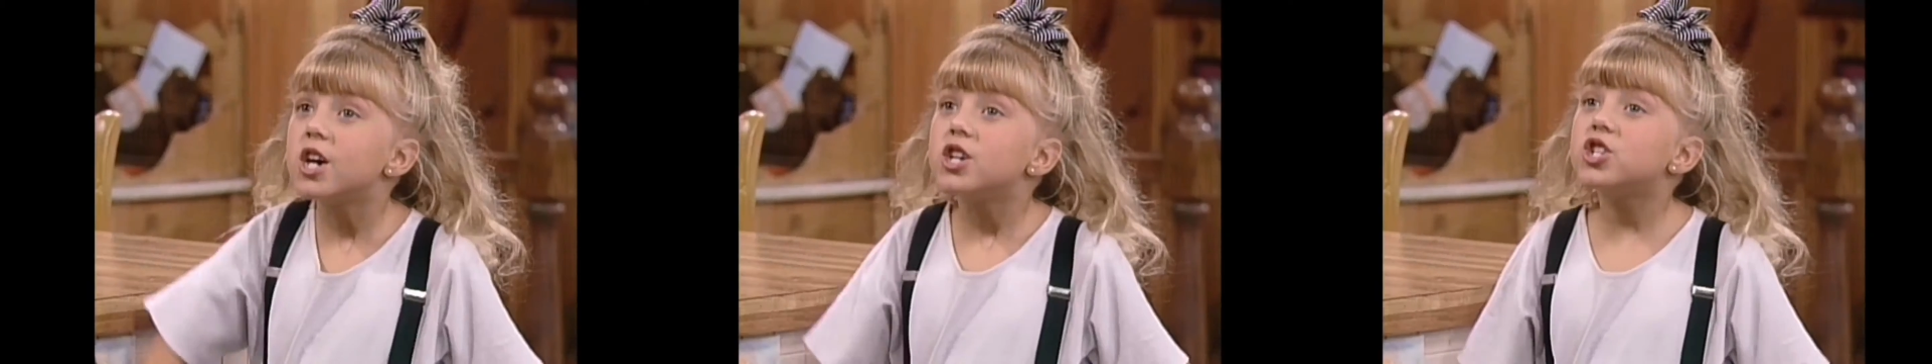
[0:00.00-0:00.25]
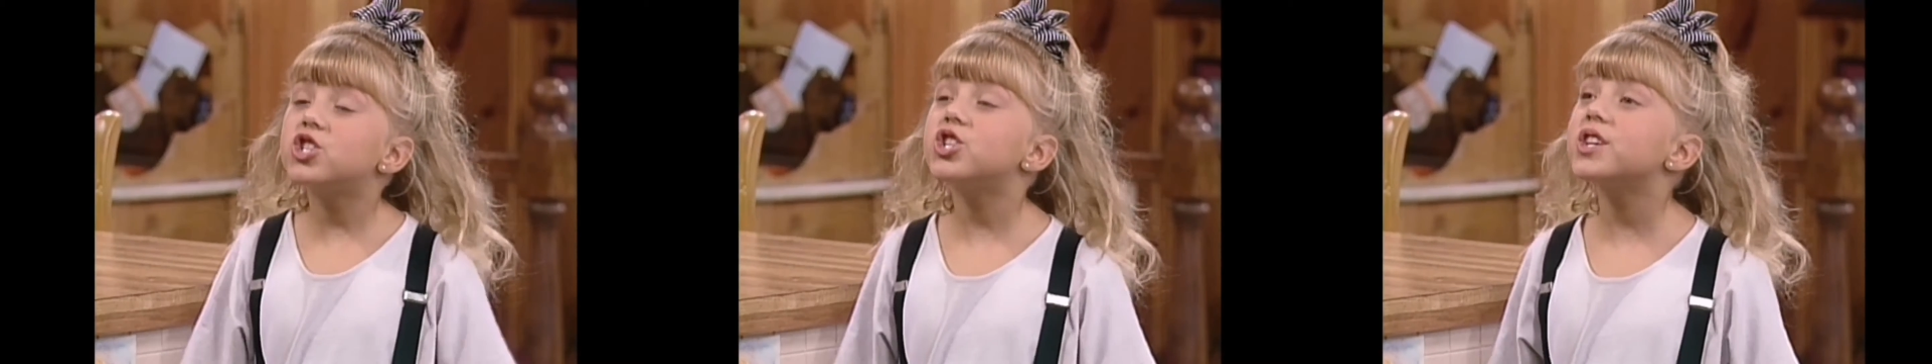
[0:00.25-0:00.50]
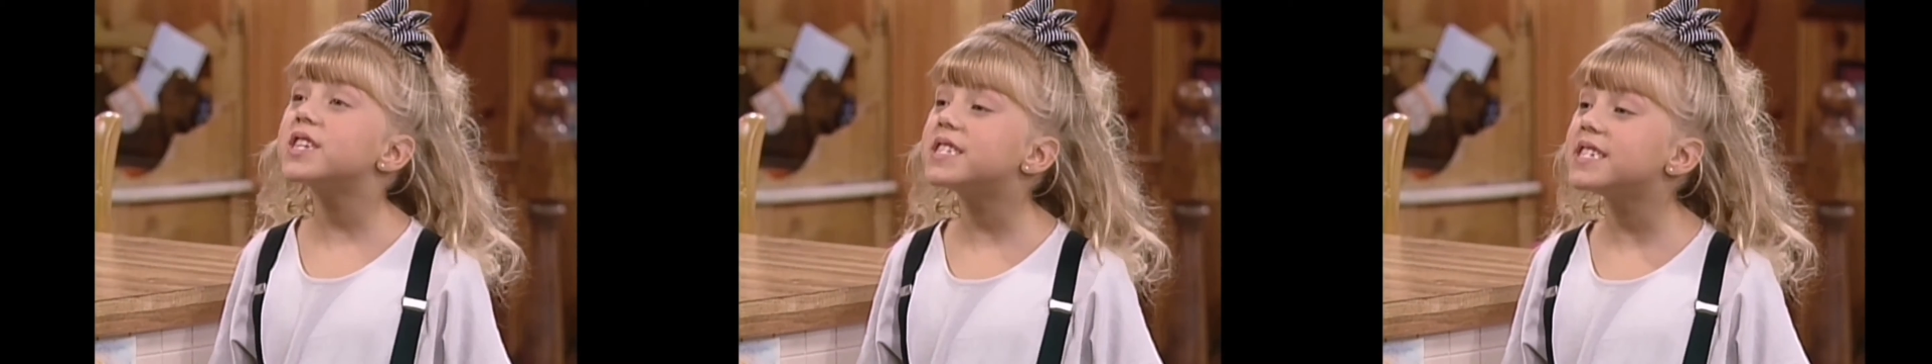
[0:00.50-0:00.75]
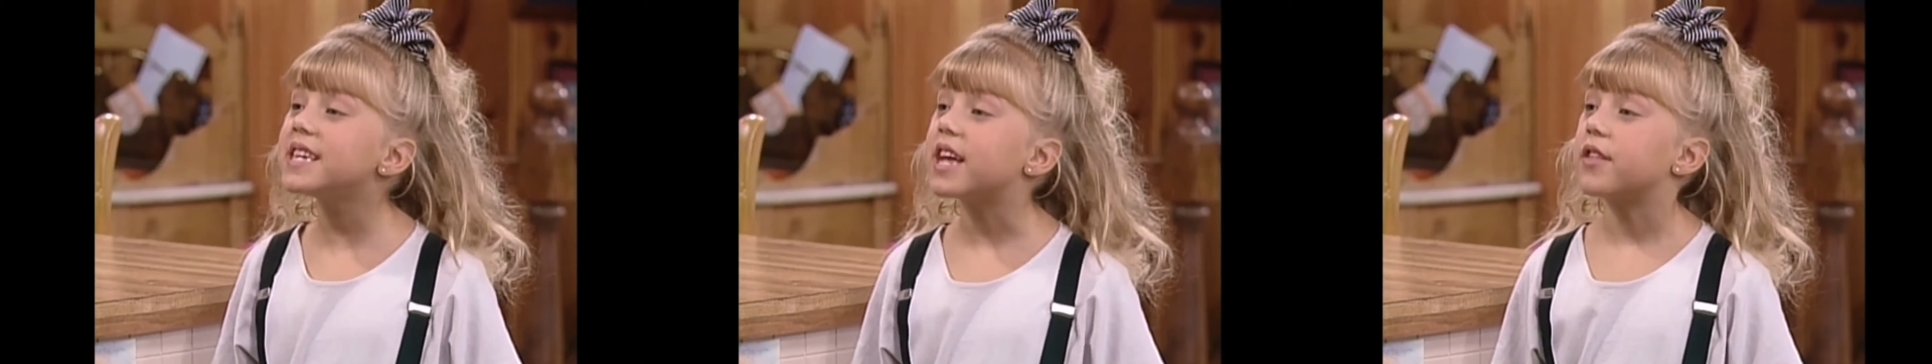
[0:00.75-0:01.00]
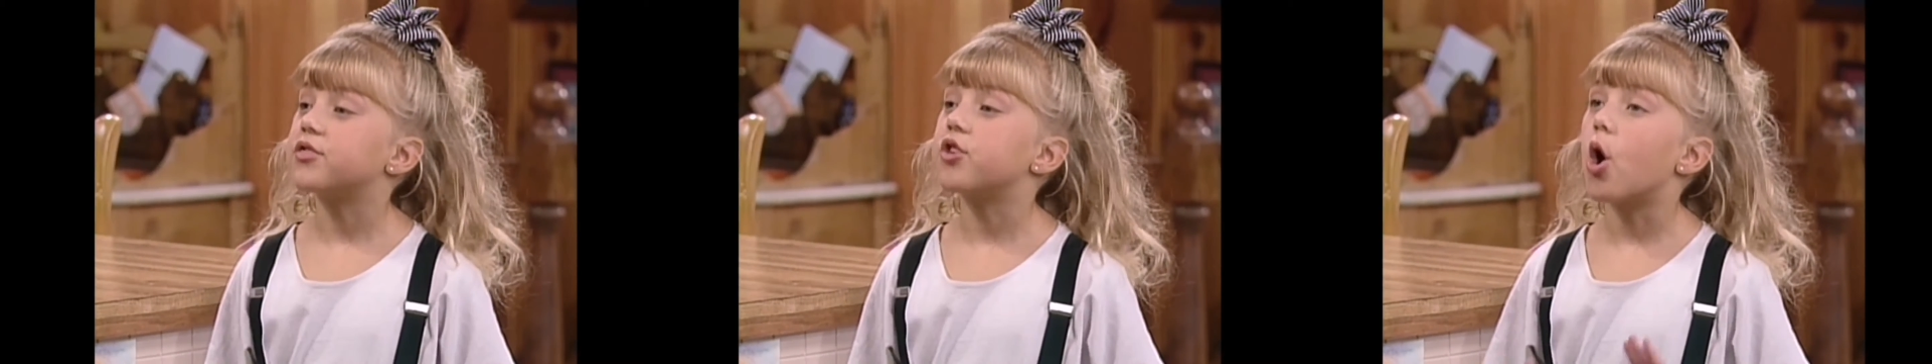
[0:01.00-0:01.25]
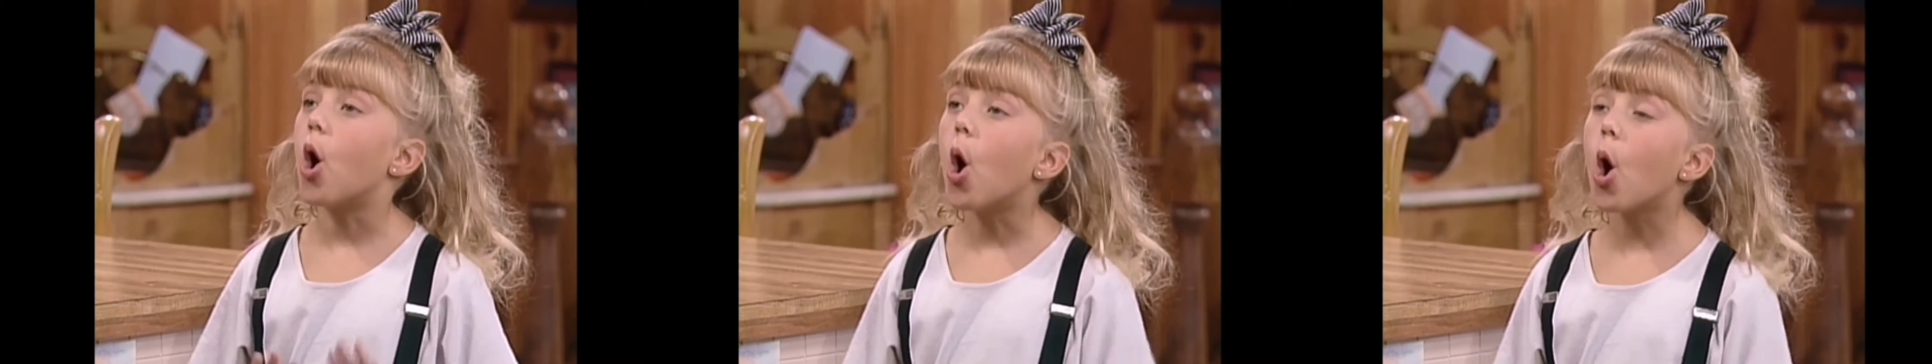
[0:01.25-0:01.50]
You should have seen it.
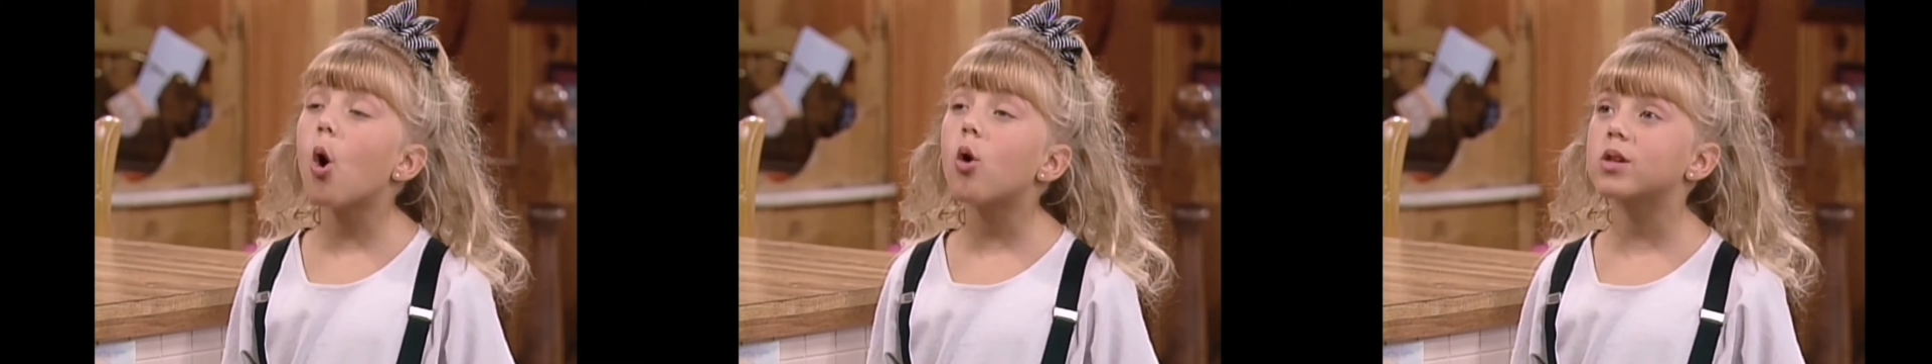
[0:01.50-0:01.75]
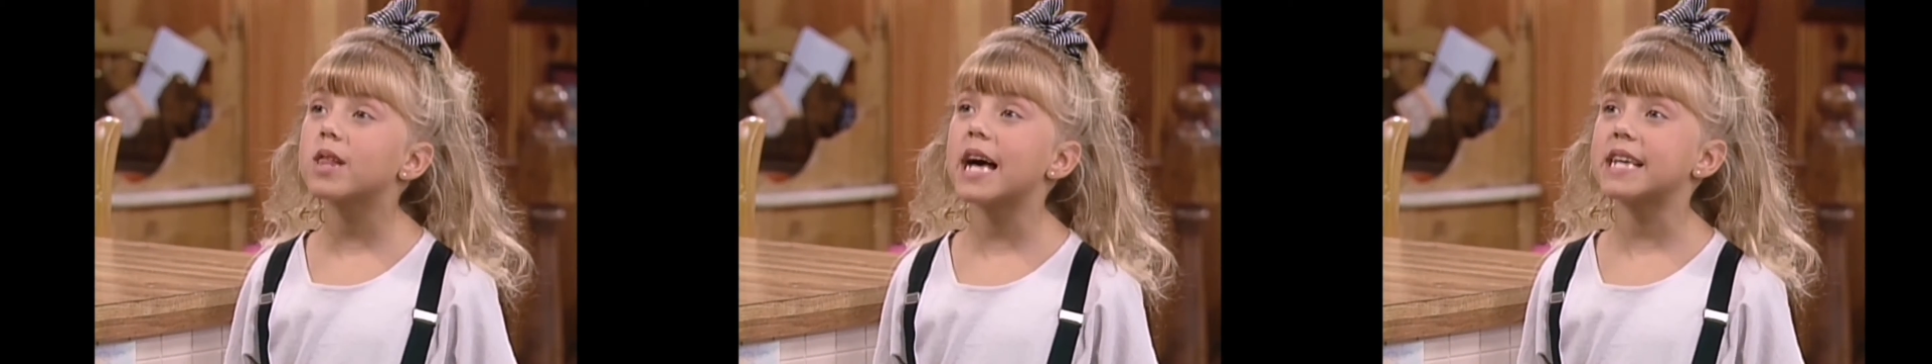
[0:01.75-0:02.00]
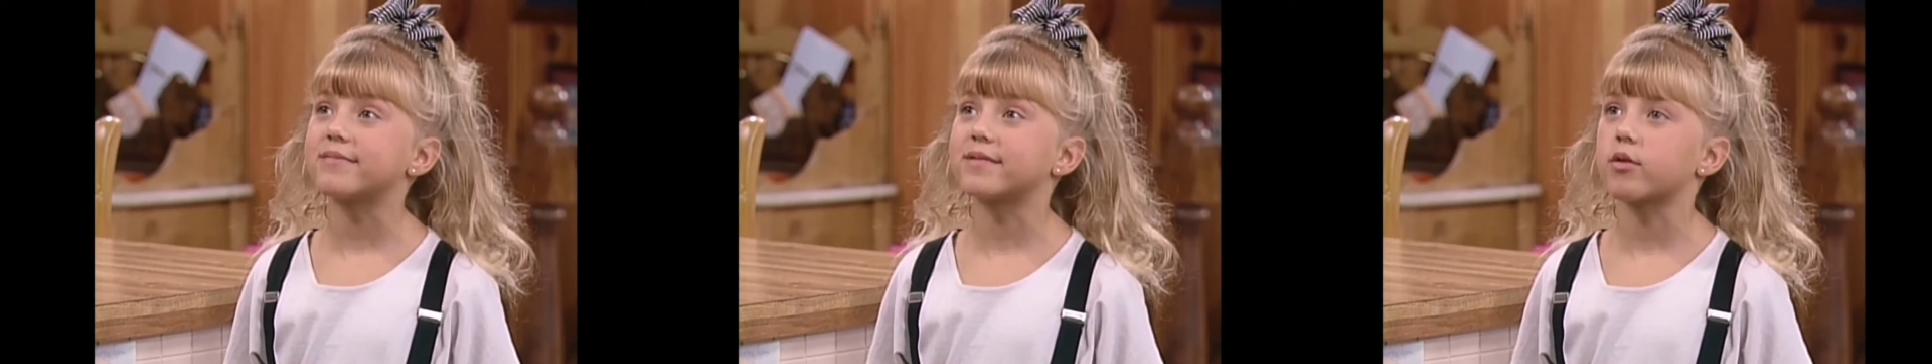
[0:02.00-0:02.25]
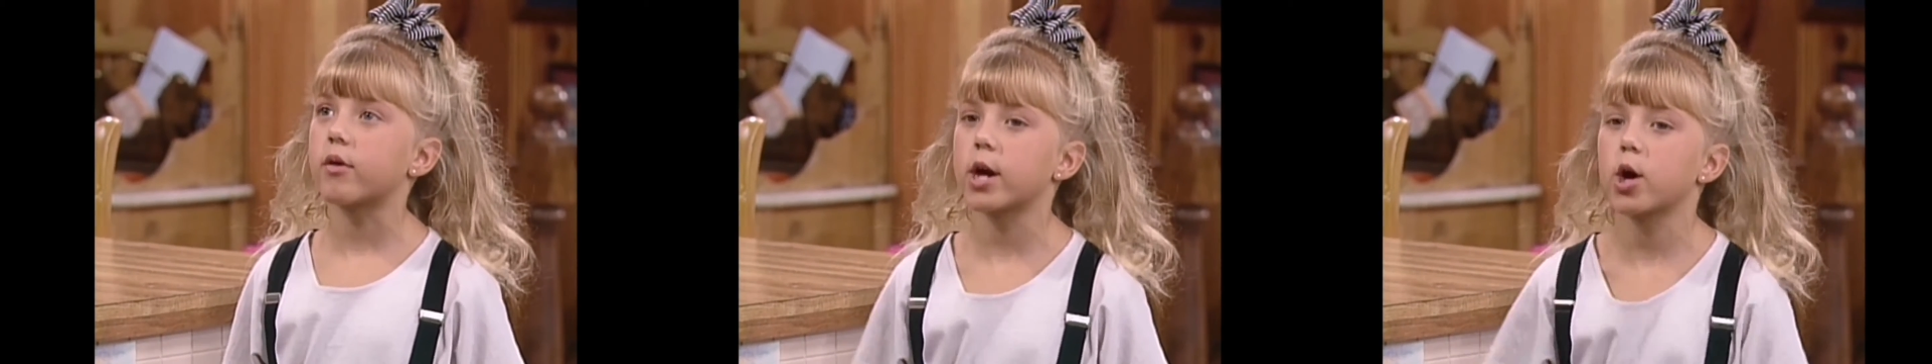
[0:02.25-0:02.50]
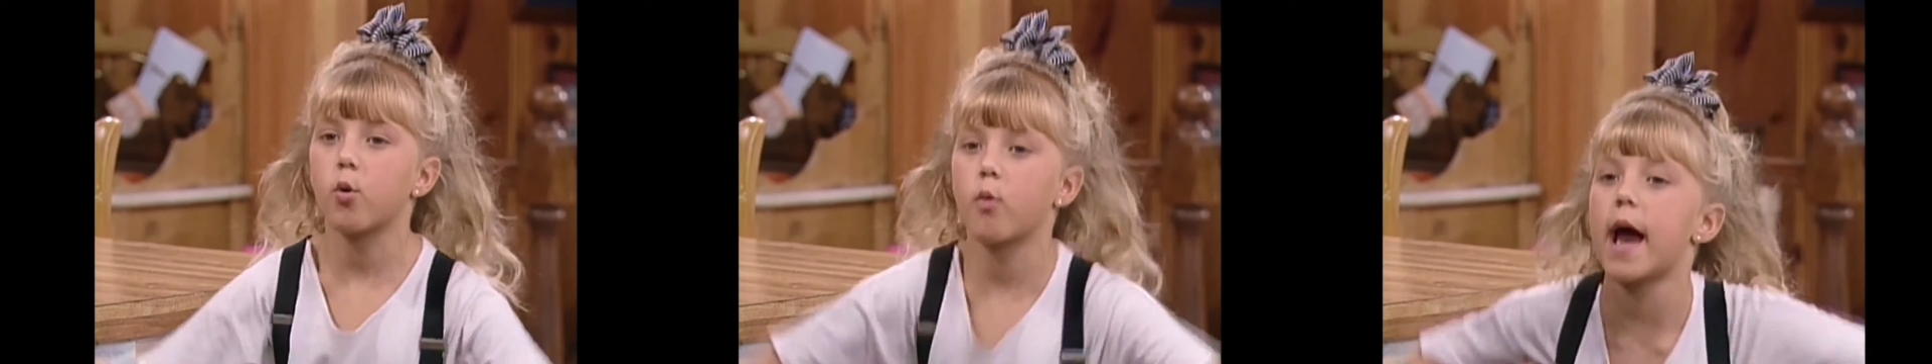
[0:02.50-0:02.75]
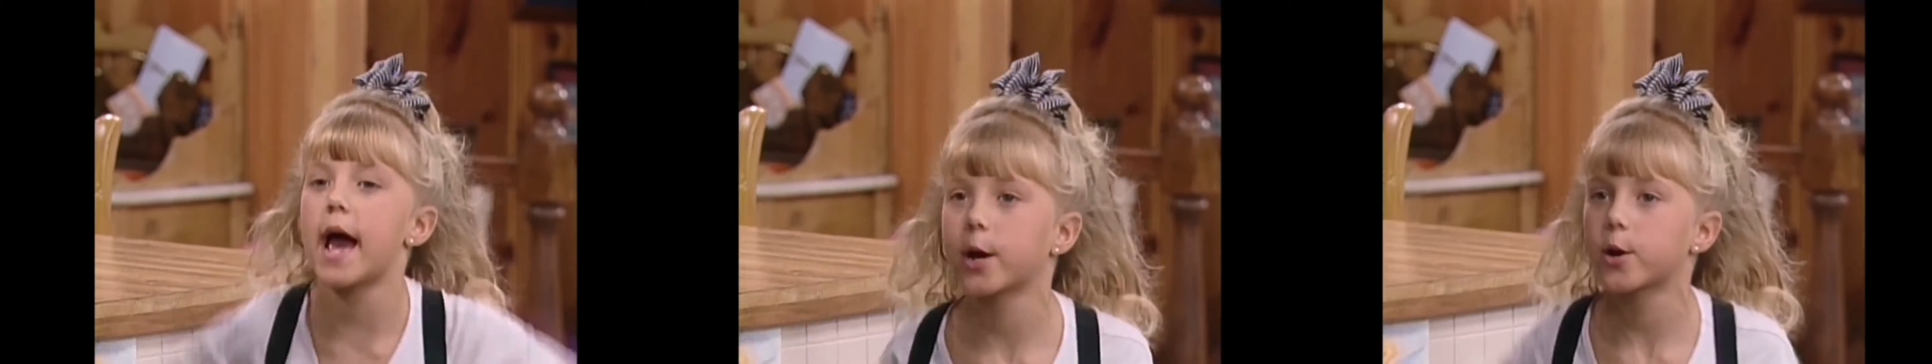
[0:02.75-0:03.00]
The whole class was going
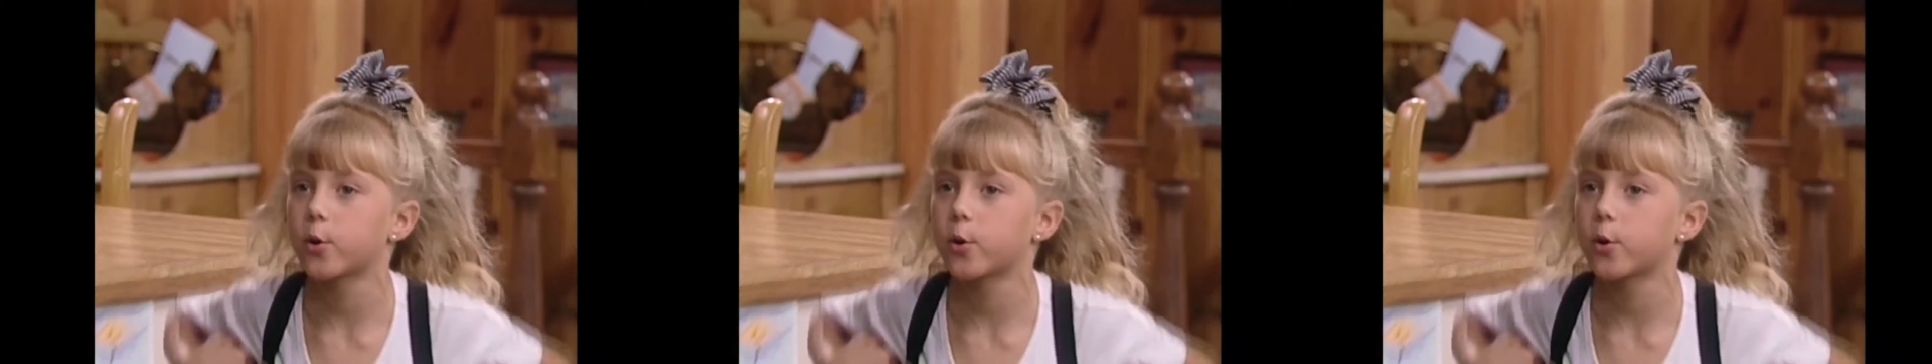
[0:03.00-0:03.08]
quack,